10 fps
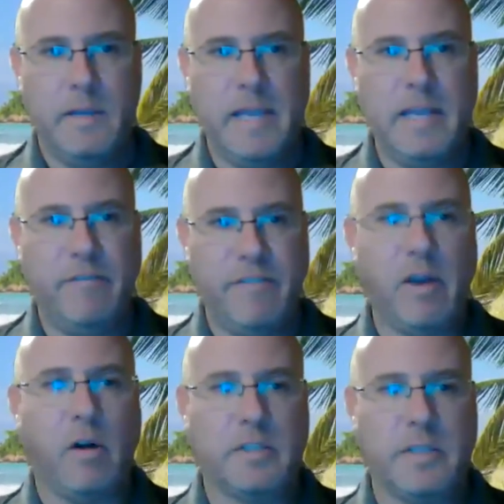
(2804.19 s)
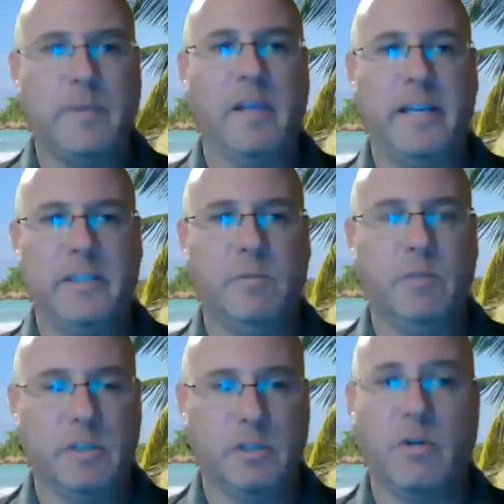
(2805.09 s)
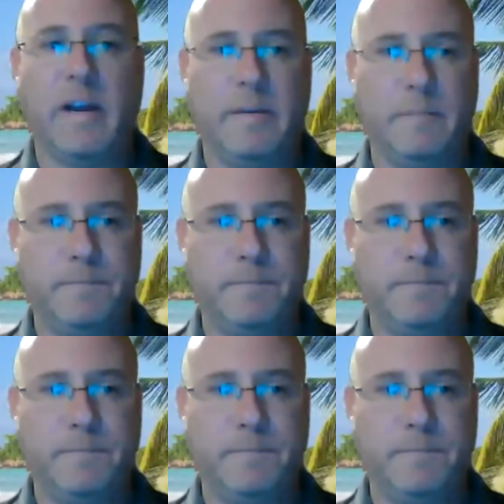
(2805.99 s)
in a VR simulation, which is great.